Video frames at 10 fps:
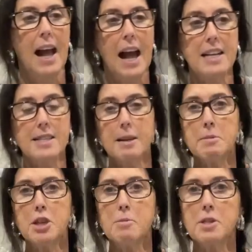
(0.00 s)
And
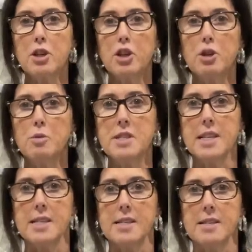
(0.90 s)
sometimes I use
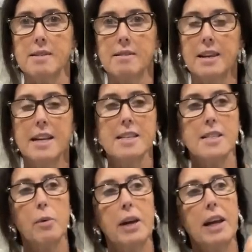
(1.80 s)
this.
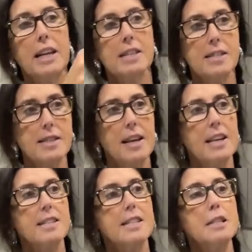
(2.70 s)
So
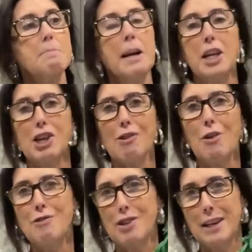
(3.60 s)
it says make your
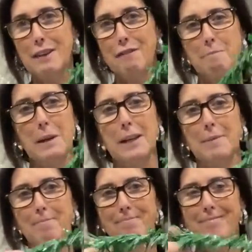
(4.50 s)
own wreath, but
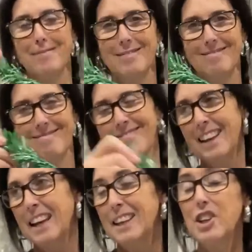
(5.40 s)

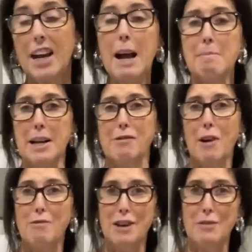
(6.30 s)
you can make your
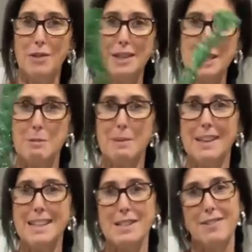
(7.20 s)
own wreath with this, but
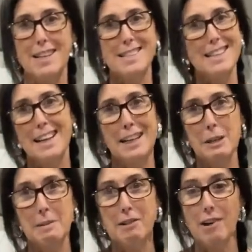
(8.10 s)
let's face it, it ain't
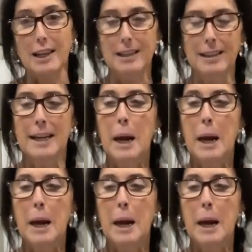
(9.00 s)
going to be great.